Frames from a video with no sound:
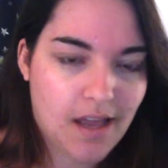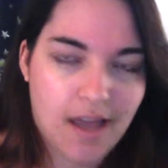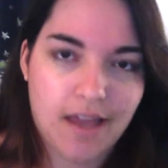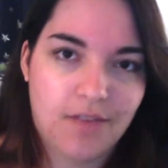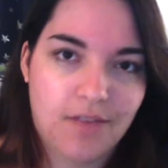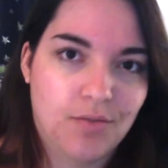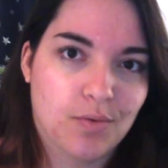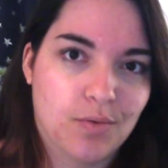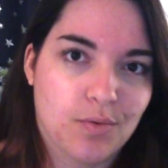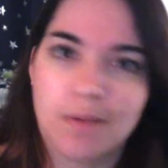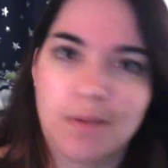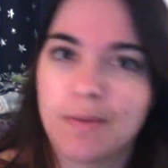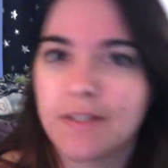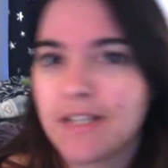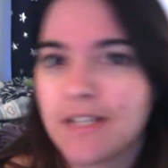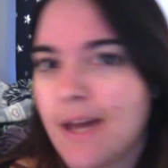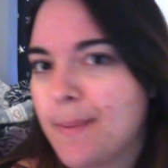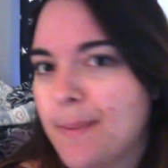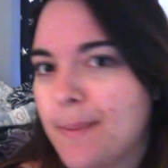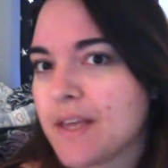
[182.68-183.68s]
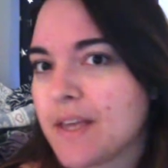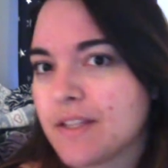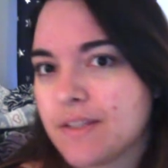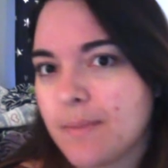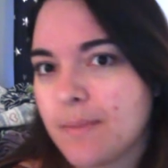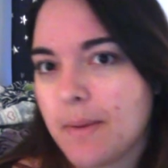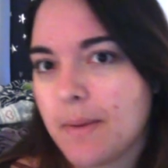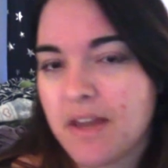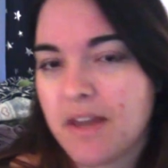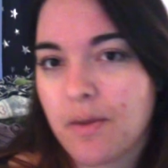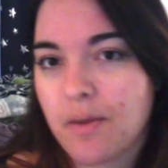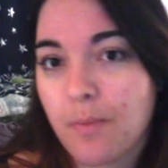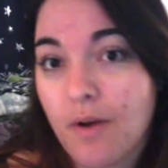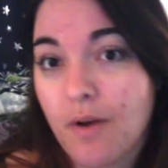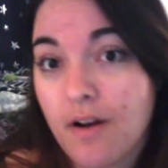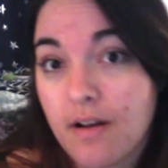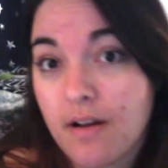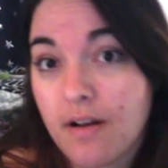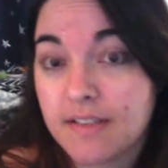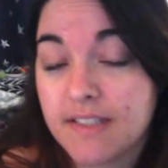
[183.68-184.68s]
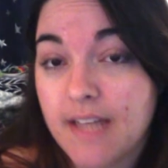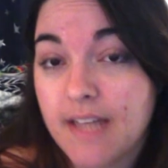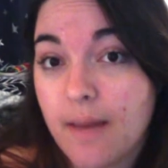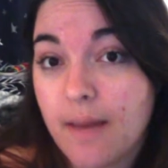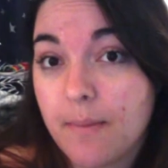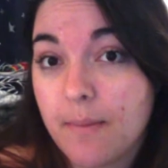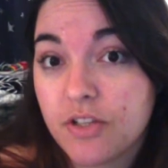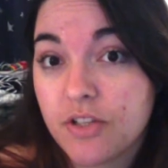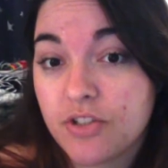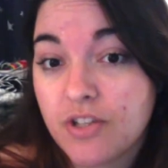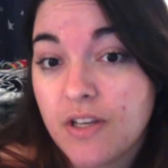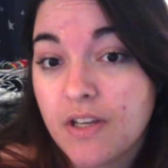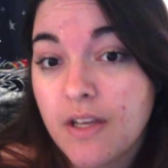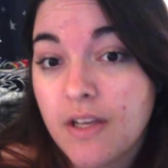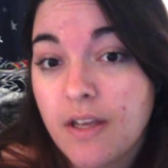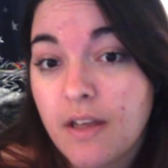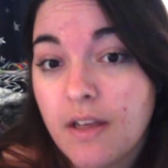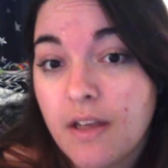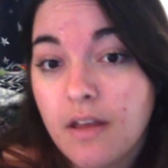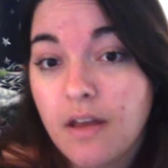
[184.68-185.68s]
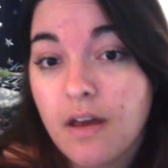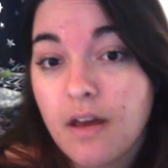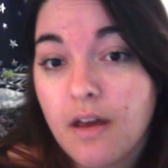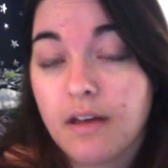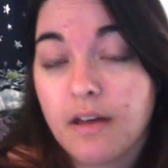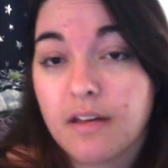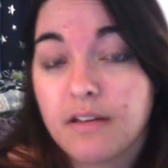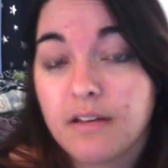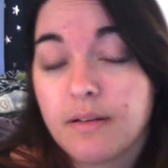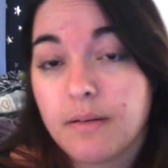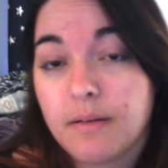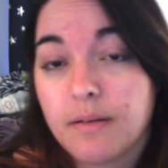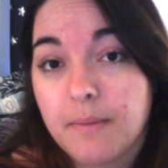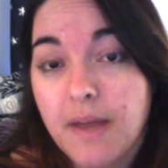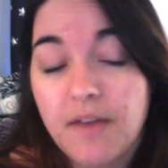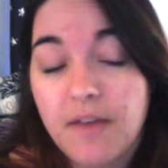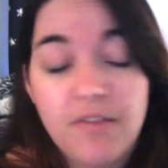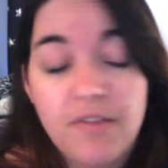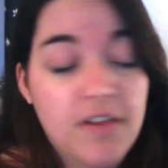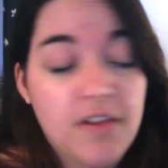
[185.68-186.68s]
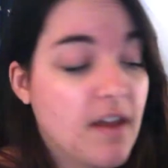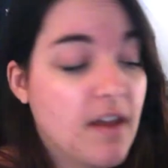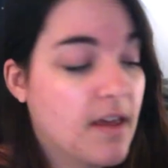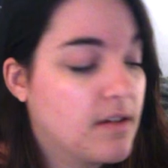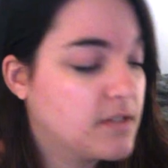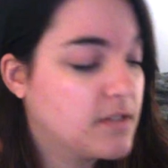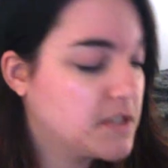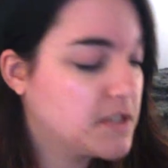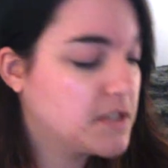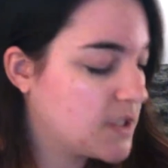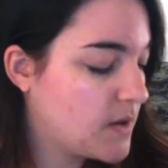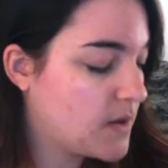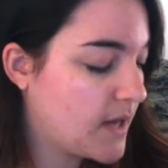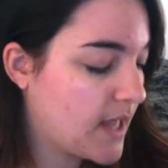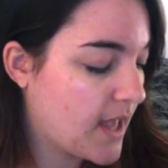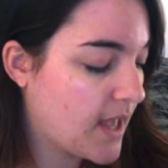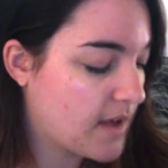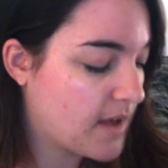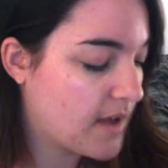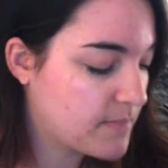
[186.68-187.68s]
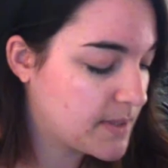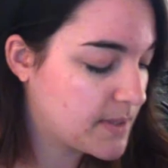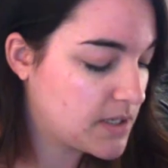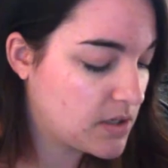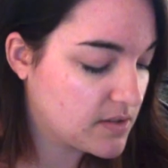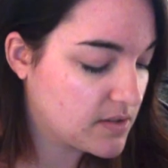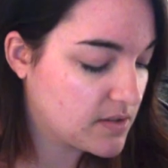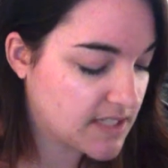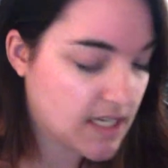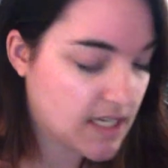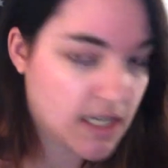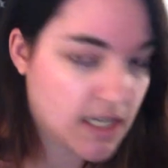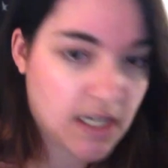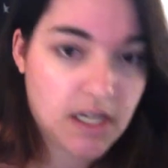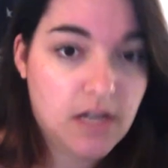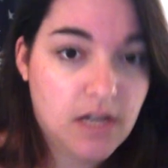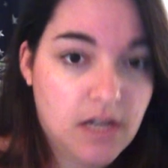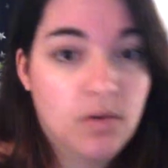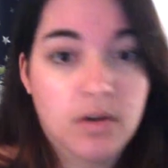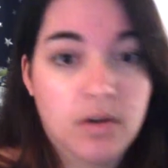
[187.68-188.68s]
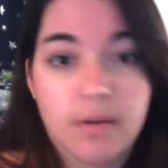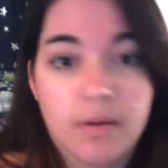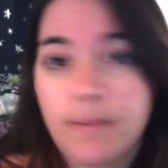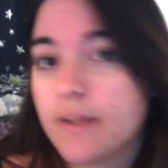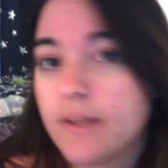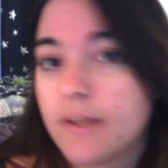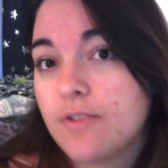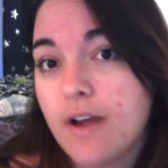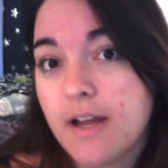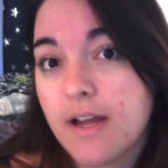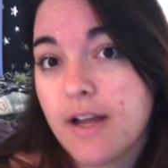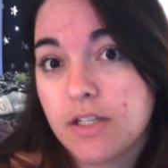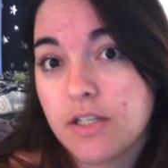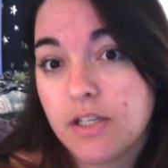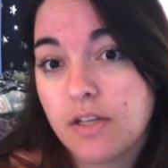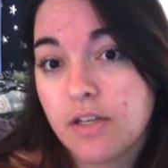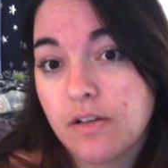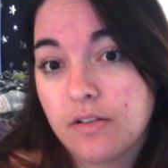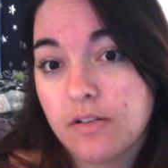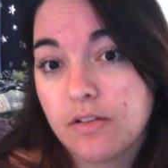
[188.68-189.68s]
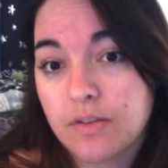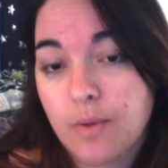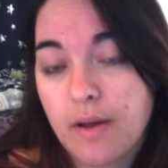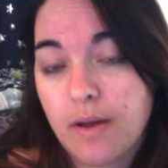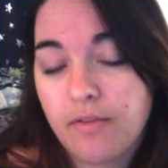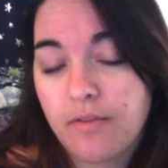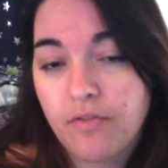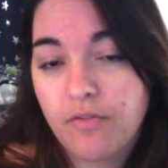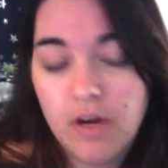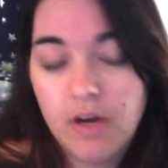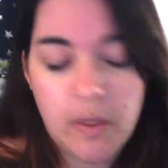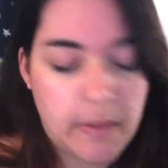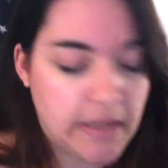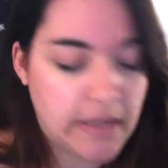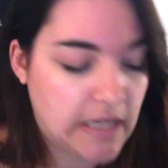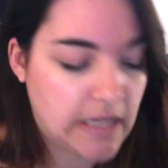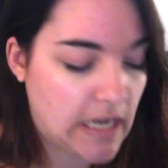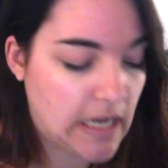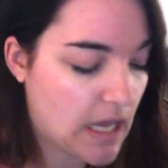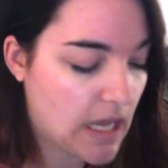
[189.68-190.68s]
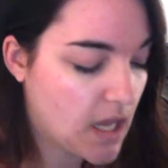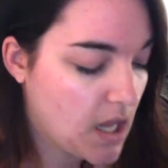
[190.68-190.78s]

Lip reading: haven't really been tapping into my makeup products that much. Everything else, though, I have been using or been trying to use quite frequently,